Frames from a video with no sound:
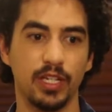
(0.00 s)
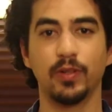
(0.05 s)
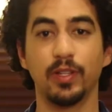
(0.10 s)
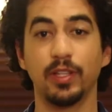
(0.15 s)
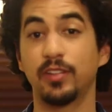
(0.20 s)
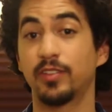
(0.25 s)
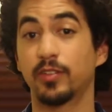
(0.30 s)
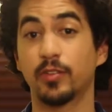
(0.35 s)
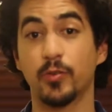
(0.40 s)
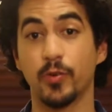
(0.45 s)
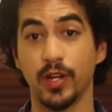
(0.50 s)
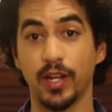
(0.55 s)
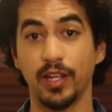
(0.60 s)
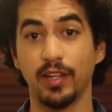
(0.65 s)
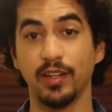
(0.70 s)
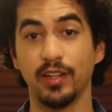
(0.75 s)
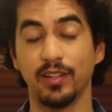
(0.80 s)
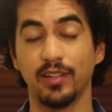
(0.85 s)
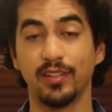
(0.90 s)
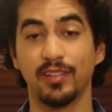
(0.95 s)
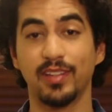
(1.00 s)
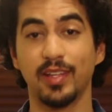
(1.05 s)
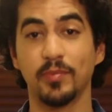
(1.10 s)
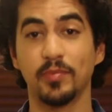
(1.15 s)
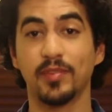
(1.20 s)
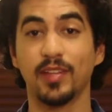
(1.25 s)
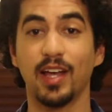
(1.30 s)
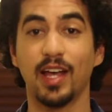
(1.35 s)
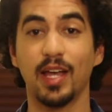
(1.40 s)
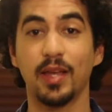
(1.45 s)
It's great at the same
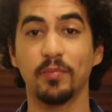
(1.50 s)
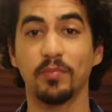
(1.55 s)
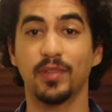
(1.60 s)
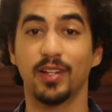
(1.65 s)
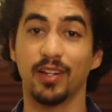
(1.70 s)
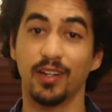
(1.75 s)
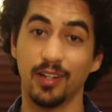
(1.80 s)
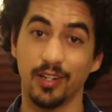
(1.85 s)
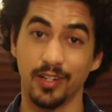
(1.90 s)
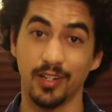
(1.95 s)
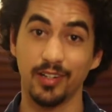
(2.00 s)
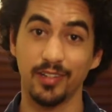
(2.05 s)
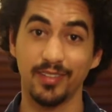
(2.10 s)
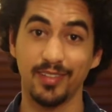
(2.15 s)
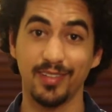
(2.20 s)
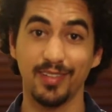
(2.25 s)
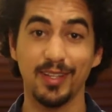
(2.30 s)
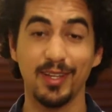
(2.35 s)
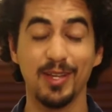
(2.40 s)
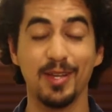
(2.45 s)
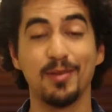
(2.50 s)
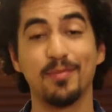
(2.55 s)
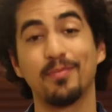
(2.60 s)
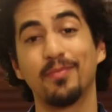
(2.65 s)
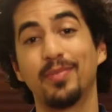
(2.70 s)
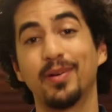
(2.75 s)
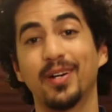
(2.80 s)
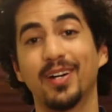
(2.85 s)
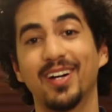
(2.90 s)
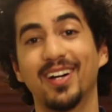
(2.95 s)
time that it hurts,
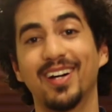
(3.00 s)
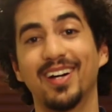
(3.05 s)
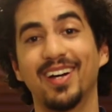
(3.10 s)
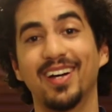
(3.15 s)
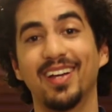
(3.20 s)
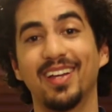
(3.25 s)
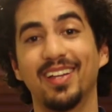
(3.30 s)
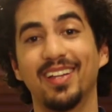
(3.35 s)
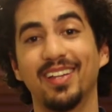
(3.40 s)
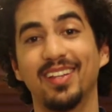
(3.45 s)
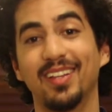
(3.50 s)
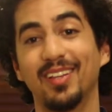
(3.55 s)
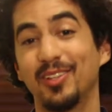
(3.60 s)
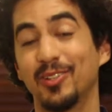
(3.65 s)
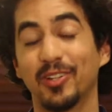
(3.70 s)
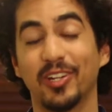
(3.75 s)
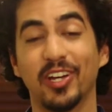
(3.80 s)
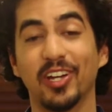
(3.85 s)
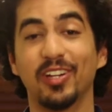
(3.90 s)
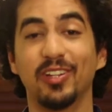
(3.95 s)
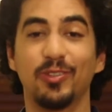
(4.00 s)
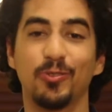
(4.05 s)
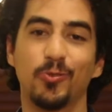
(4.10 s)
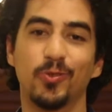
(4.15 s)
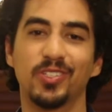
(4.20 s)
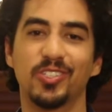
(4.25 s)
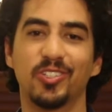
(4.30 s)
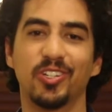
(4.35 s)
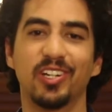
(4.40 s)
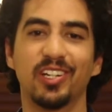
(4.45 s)
but you gotta do
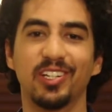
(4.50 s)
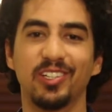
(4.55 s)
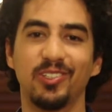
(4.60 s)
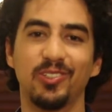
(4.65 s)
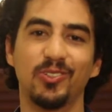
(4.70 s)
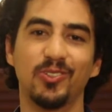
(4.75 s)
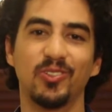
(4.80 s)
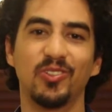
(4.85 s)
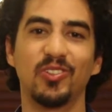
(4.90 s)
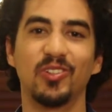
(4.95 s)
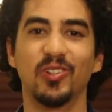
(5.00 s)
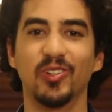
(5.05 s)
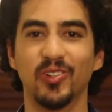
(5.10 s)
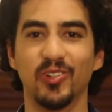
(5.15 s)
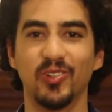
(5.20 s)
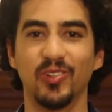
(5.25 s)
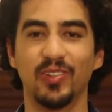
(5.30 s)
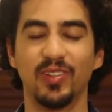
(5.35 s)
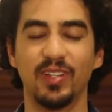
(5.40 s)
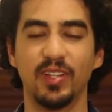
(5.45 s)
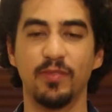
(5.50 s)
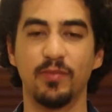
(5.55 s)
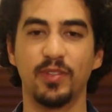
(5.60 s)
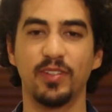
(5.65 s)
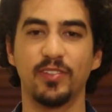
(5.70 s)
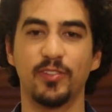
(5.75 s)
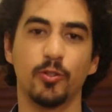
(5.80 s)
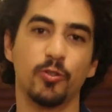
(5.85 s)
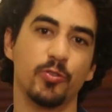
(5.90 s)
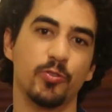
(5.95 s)
what you gotta do. So if
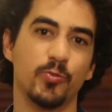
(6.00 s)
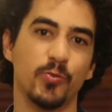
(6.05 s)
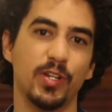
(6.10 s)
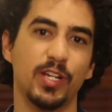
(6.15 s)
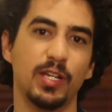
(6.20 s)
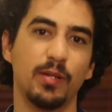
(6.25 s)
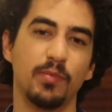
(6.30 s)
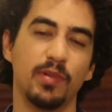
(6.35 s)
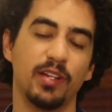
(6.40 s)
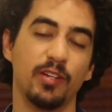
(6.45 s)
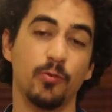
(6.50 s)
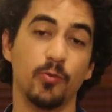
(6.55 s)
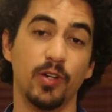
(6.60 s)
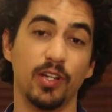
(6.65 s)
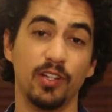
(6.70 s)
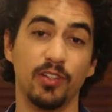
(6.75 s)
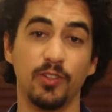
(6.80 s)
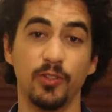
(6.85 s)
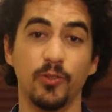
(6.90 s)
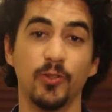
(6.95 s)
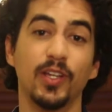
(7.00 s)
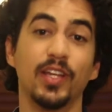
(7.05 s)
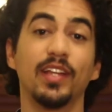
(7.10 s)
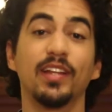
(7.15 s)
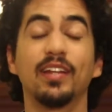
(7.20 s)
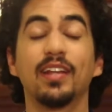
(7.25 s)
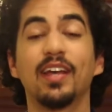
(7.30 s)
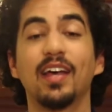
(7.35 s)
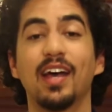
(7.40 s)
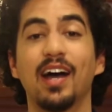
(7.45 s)
it's your dream and you wanna do
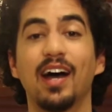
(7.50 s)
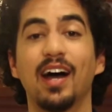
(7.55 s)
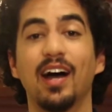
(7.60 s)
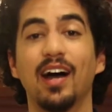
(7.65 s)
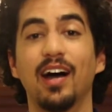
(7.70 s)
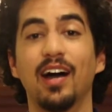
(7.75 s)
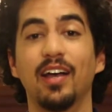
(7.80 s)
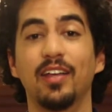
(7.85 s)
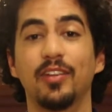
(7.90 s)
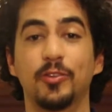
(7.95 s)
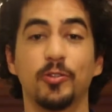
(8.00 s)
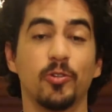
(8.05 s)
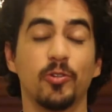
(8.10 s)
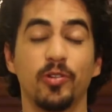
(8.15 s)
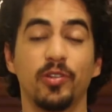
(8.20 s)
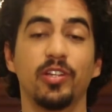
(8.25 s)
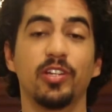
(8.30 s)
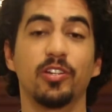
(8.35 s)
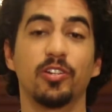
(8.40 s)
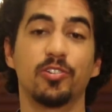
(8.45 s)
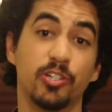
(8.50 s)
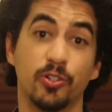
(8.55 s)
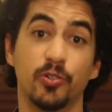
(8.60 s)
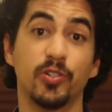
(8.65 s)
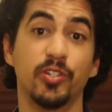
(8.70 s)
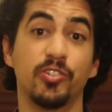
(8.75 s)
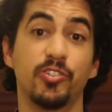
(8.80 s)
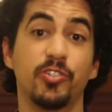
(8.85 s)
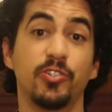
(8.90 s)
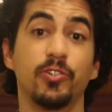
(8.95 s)
it, I totally
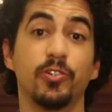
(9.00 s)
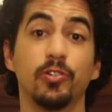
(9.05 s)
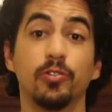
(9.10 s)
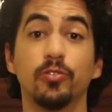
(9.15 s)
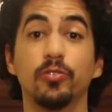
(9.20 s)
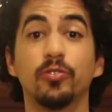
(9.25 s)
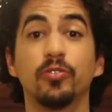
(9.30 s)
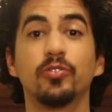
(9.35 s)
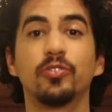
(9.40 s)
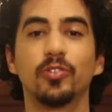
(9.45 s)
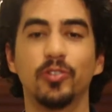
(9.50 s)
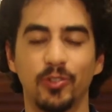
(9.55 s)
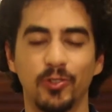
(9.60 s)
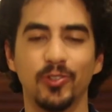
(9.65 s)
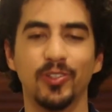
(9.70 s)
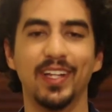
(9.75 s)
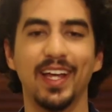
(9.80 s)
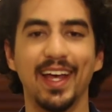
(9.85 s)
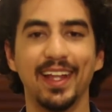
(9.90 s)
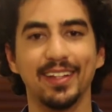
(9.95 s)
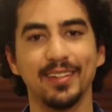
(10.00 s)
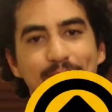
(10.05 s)
encourage you to do that.